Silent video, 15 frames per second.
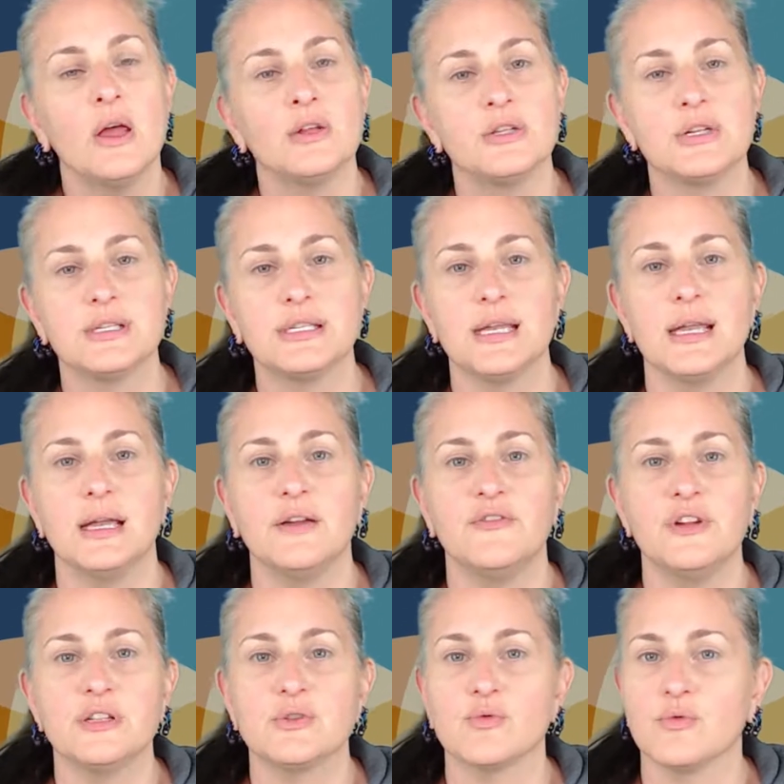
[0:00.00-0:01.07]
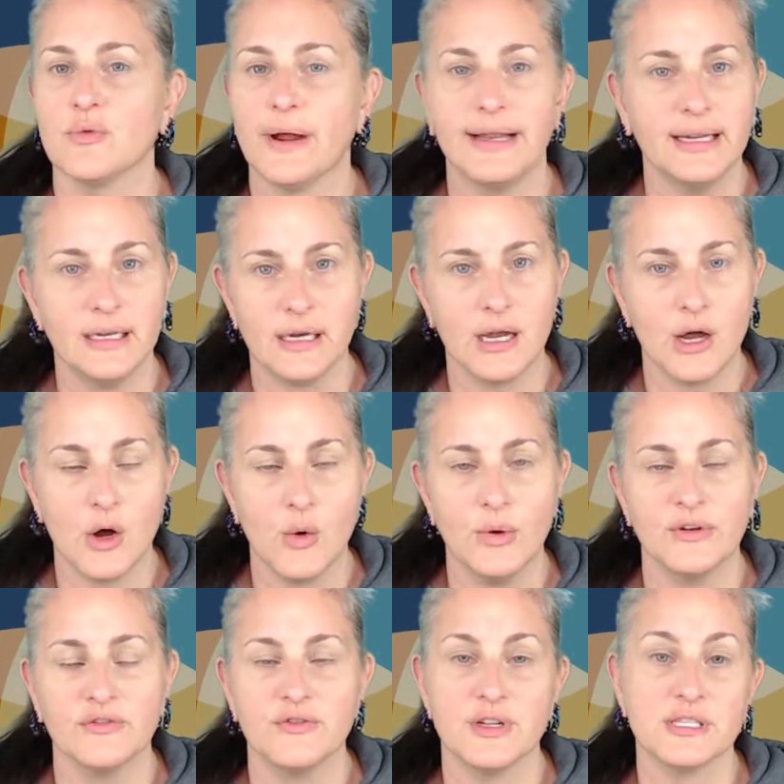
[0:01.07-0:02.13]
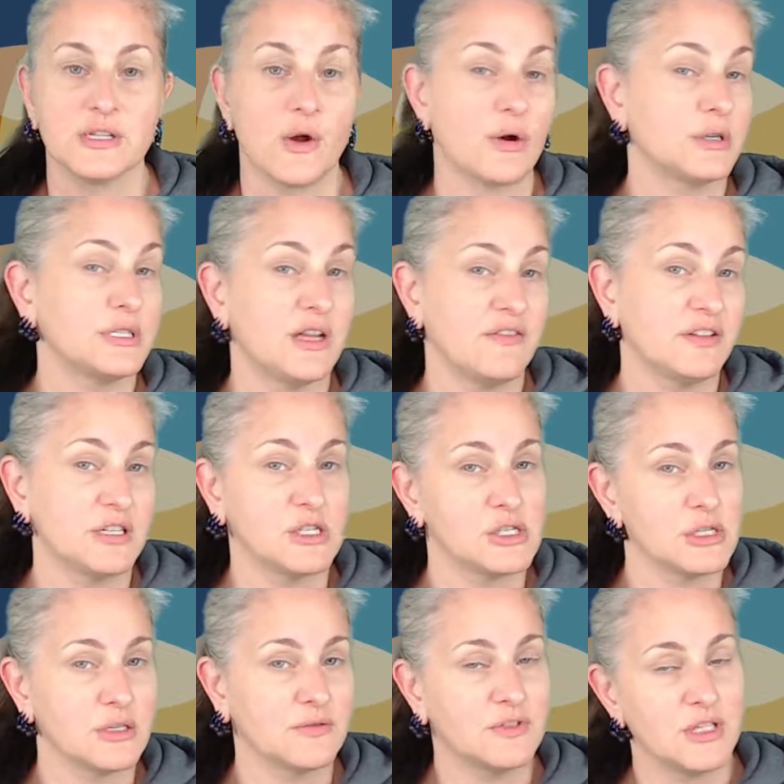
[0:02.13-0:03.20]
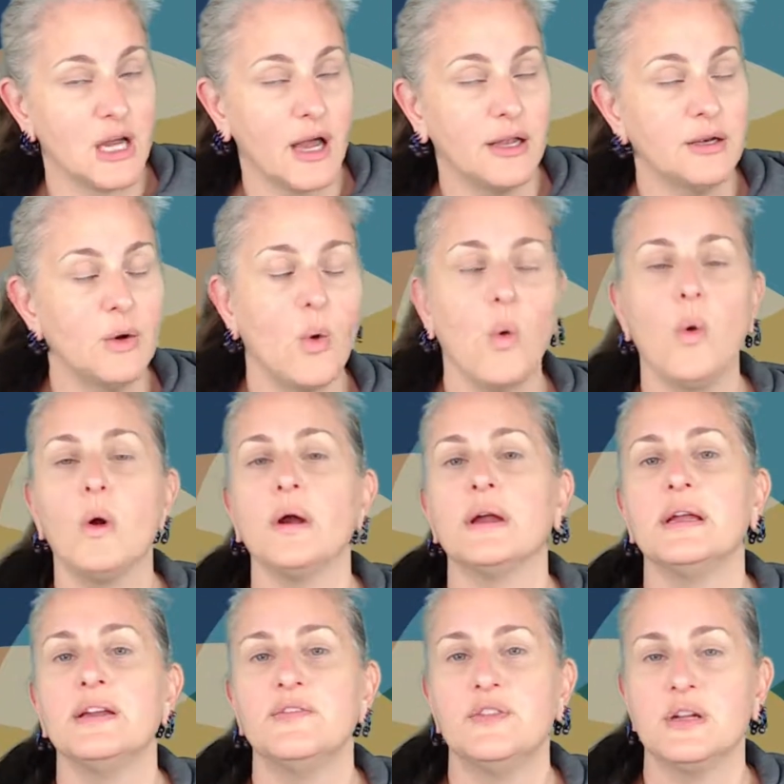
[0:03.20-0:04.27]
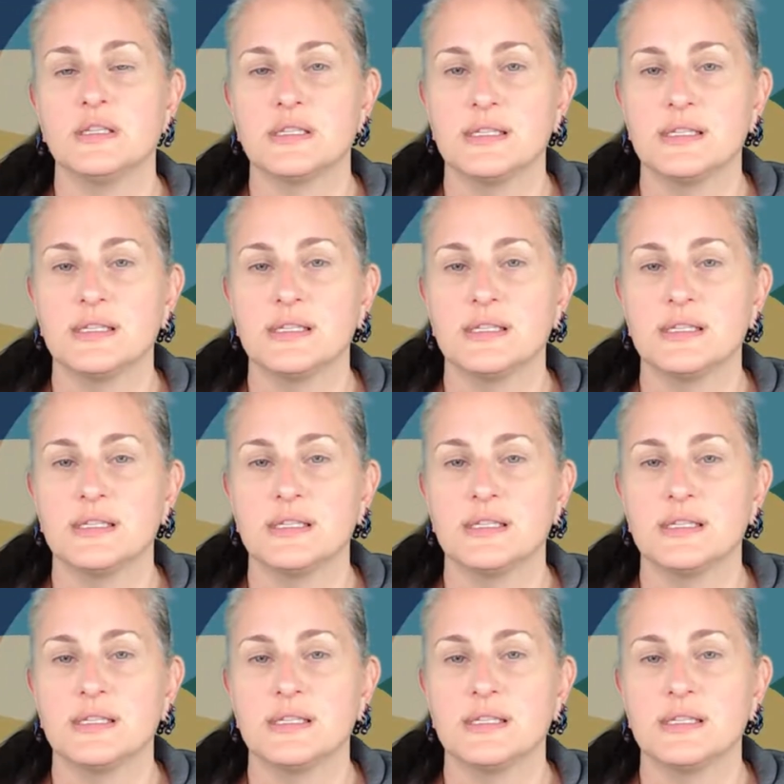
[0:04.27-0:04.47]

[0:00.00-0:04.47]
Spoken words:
to see if it's ready to go and fits our definition of done, or if it